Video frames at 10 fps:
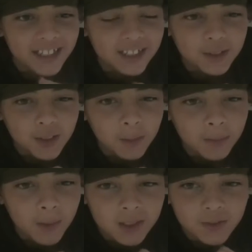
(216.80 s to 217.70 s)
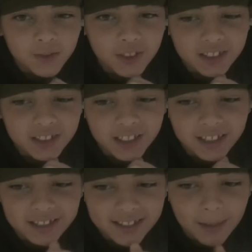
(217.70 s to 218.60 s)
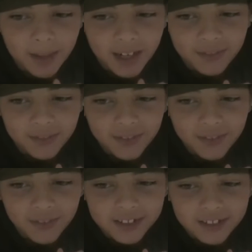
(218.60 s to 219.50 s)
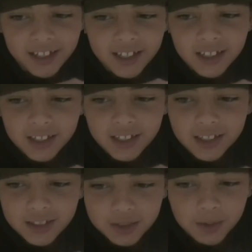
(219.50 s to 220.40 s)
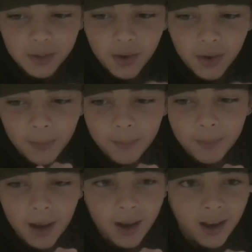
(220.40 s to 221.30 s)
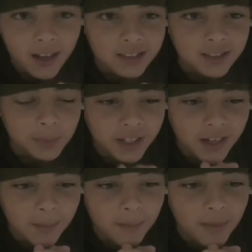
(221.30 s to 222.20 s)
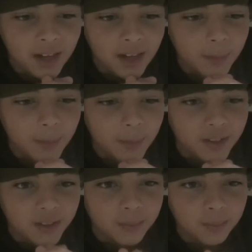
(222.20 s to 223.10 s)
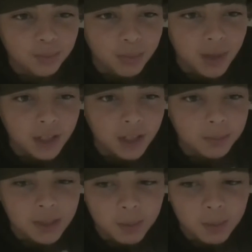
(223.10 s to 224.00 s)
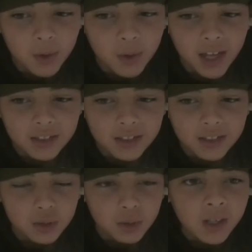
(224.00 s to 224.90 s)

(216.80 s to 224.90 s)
so much for taking time out of your day to help us become better people and to